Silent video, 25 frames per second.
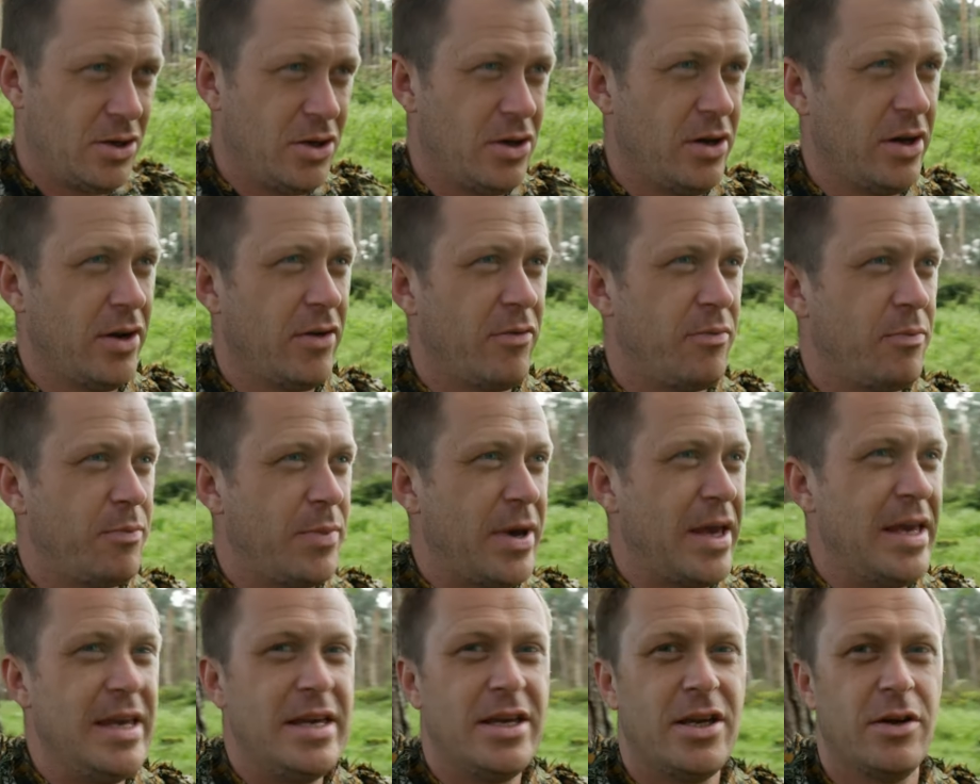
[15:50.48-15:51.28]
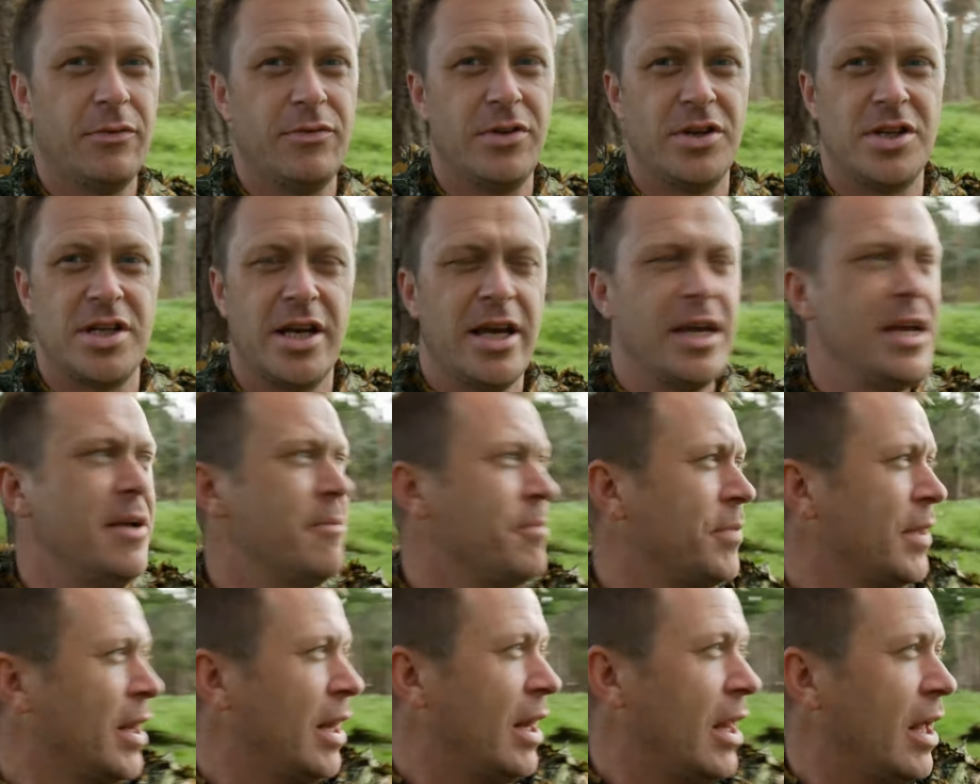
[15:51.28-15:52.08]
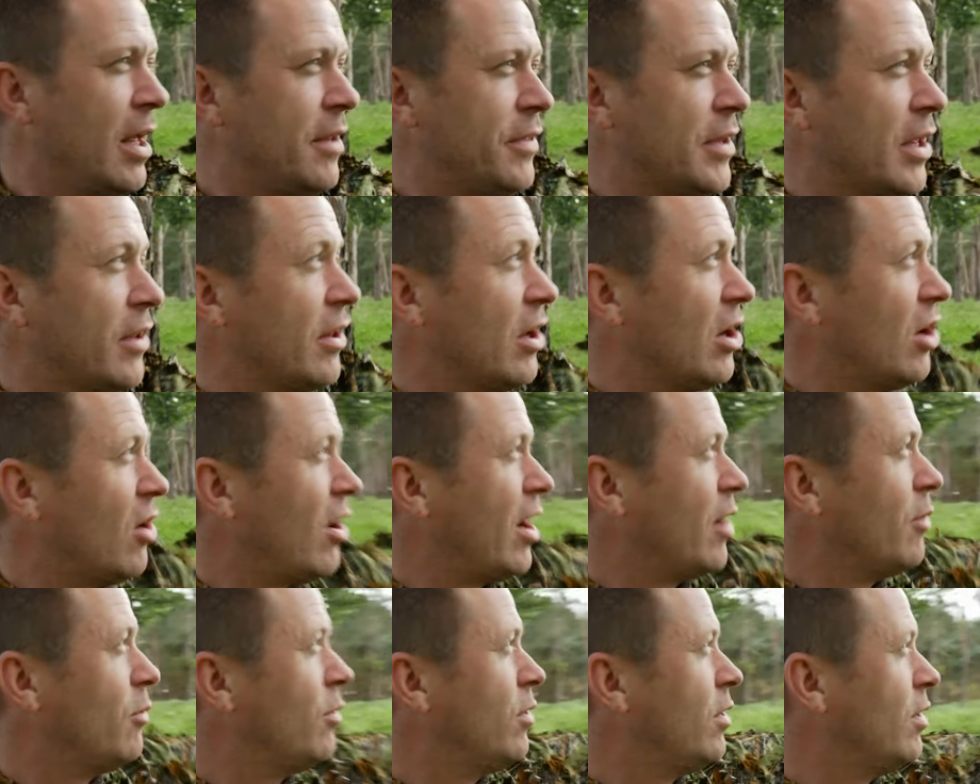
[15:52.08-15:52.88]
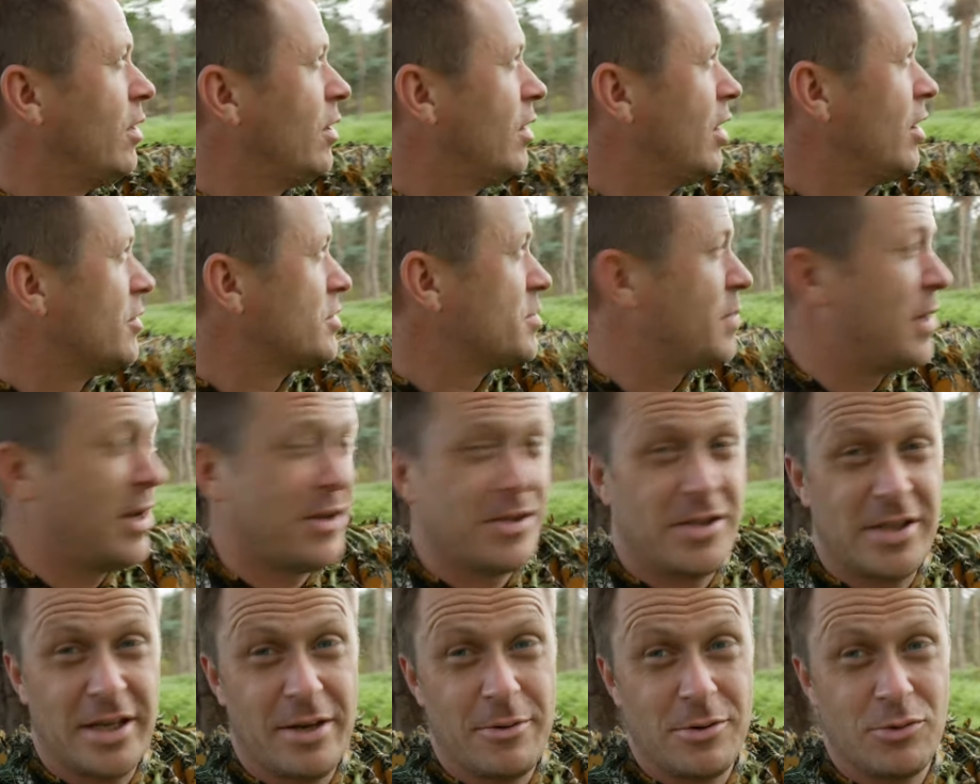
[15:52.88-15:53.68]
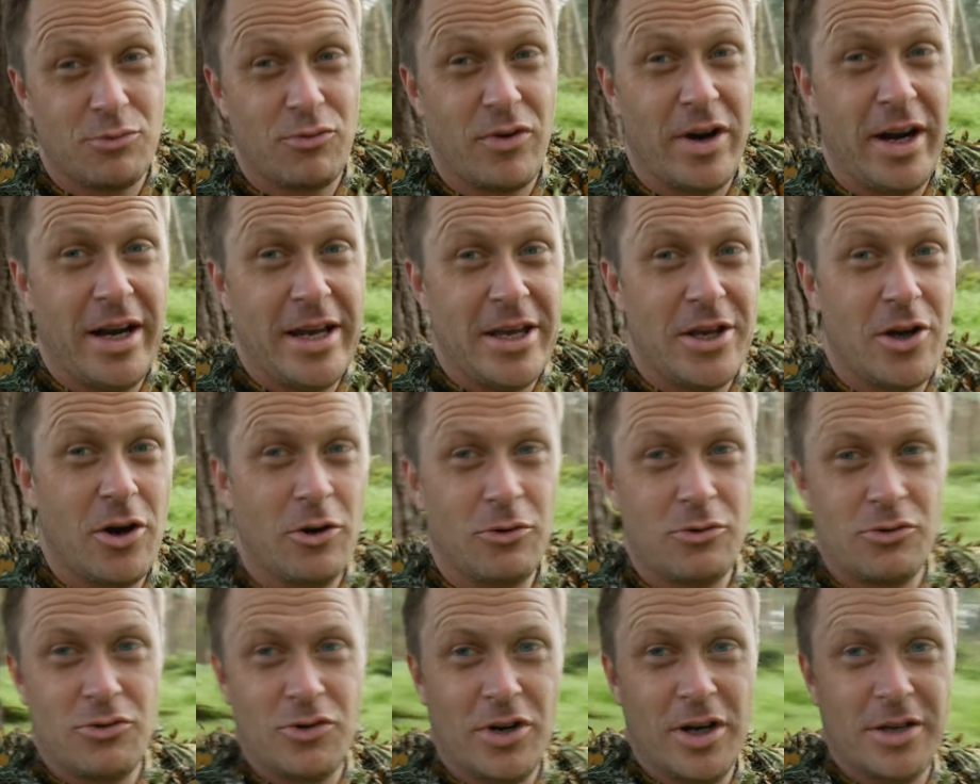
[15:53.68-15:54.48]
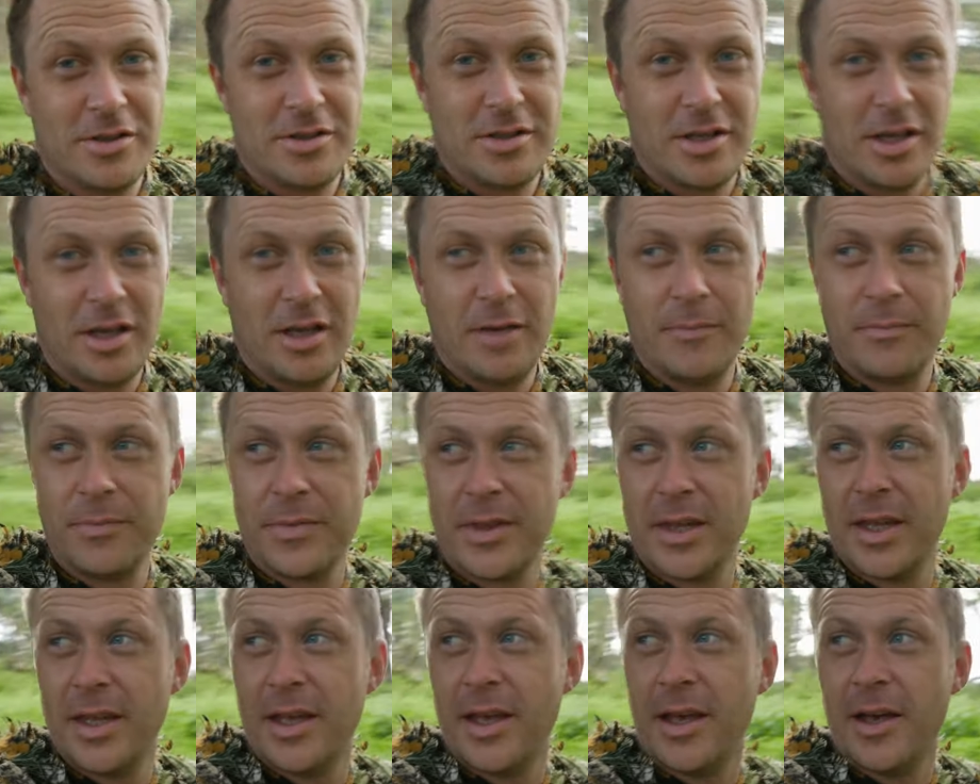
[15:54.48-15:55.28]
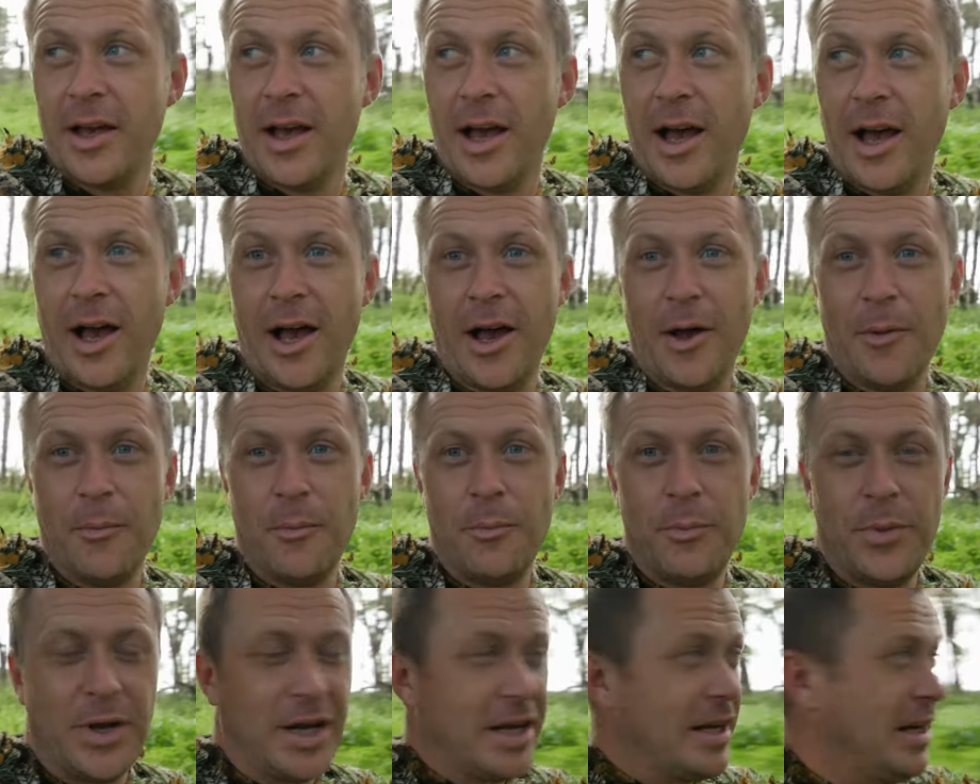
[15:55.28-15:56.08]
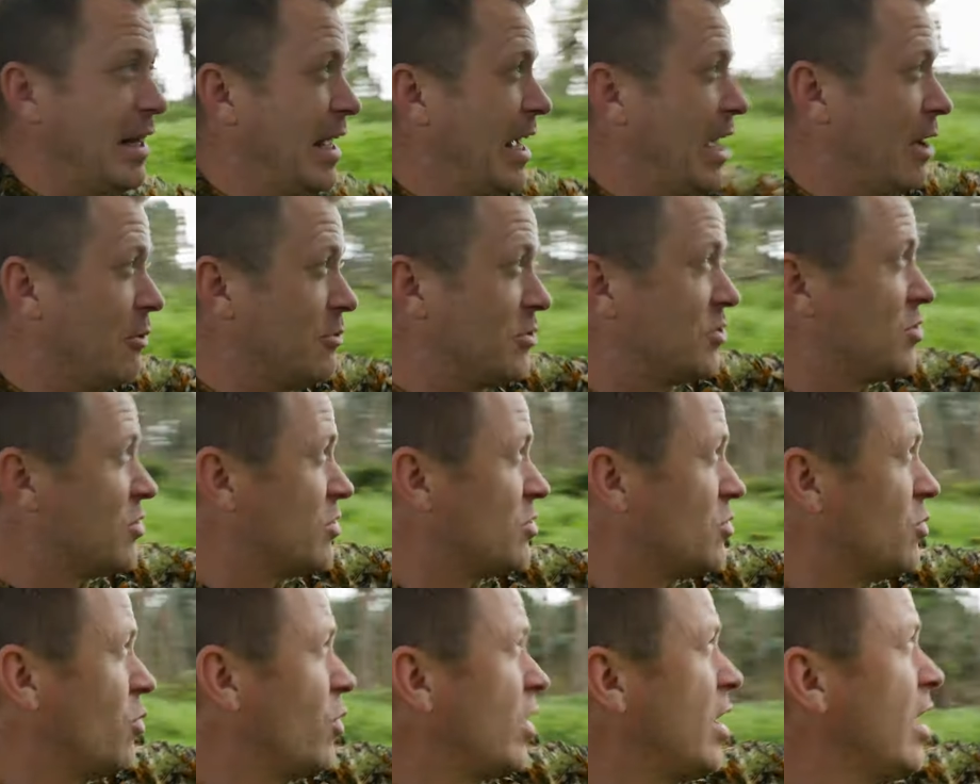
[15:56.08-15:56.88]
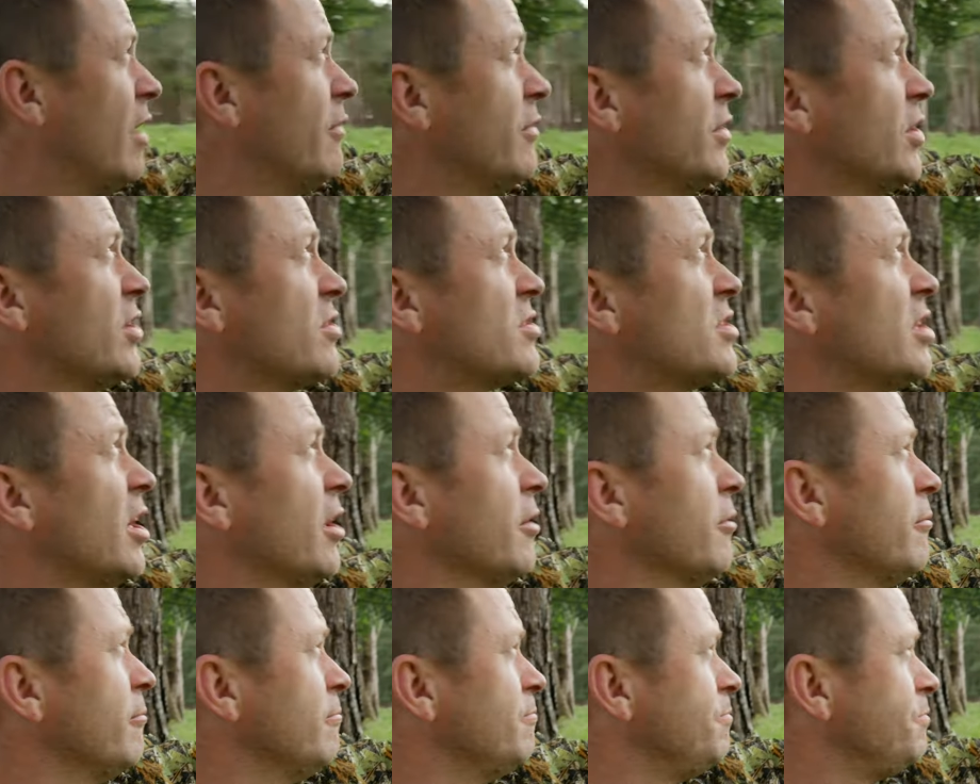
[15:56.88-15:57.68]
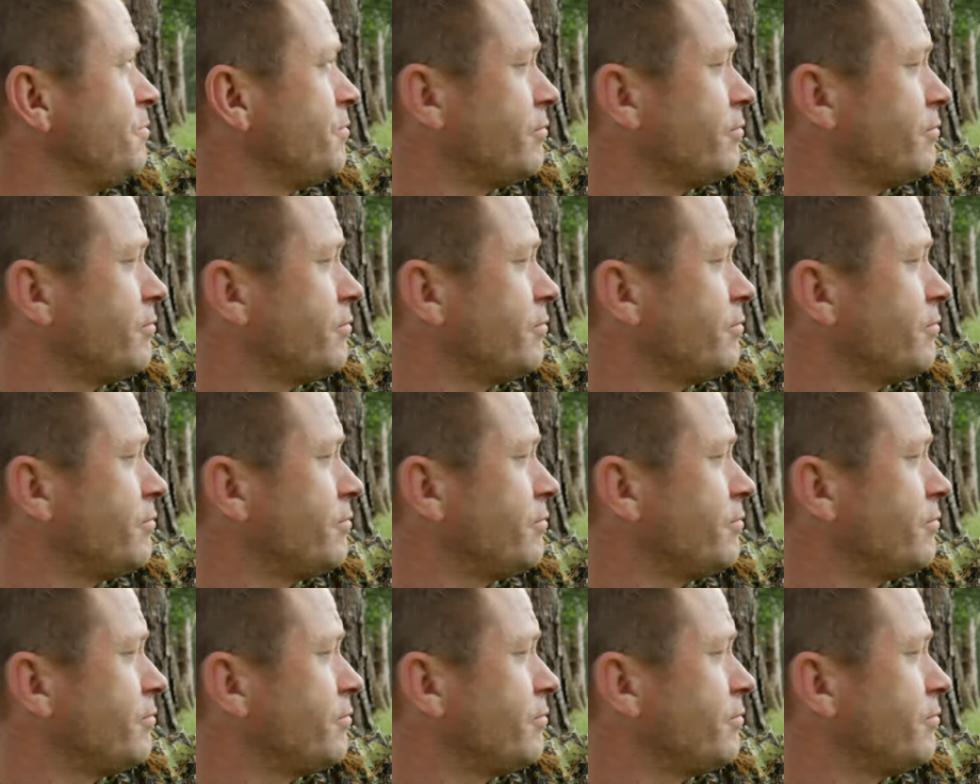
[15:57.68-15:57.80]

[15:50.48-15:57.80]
kind of peak of the day. Now the light, I was about to say, was really contrasty, but the clouds just sort of covered the sun.